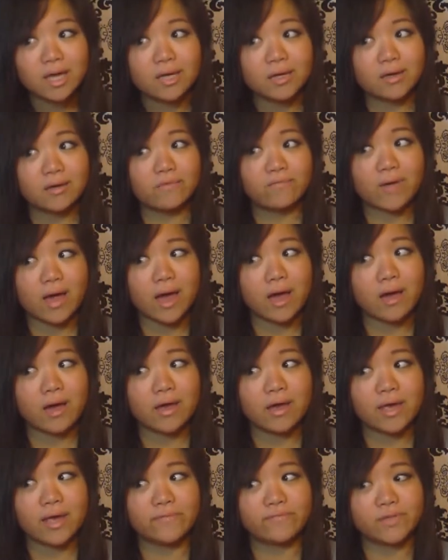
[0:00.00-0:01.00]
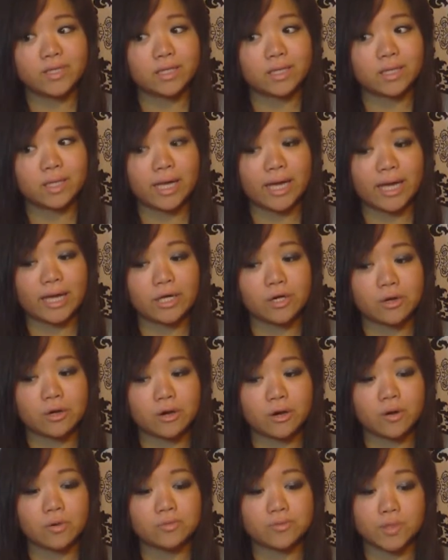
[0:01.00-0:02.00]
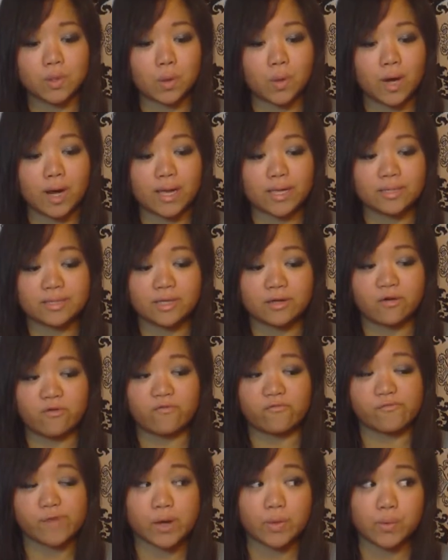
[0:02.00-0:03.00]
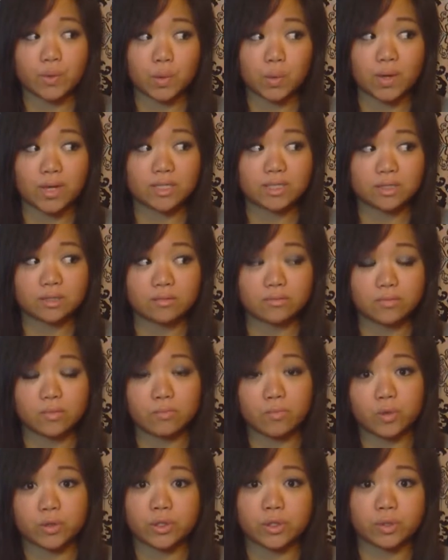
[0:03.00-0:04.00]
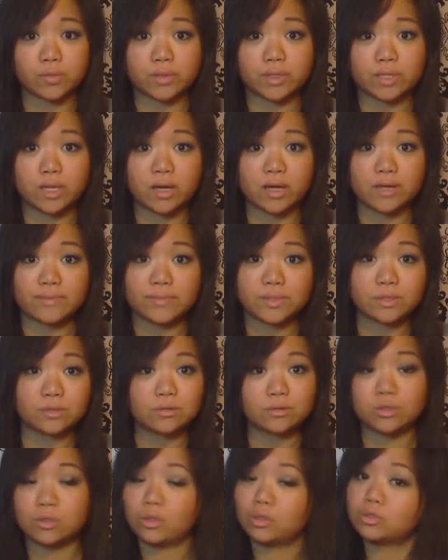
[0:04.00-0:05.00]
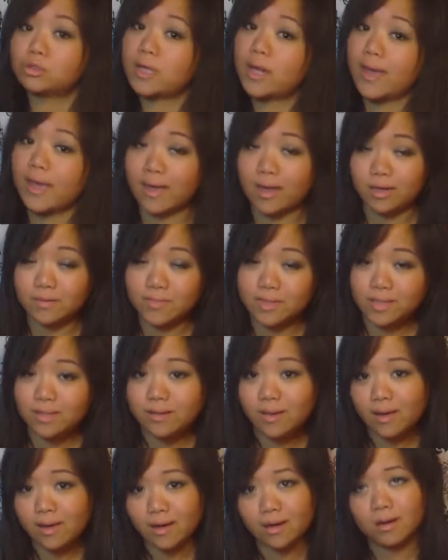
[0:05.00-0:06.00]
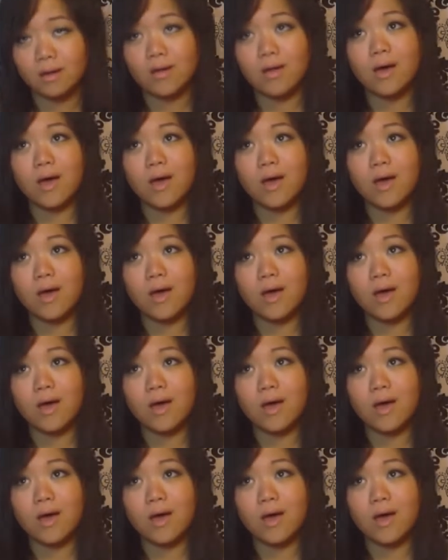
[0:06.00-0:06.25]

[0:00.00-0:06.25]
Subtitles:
If I decline your request, like your friend request more than 3 times, don't try adding me again.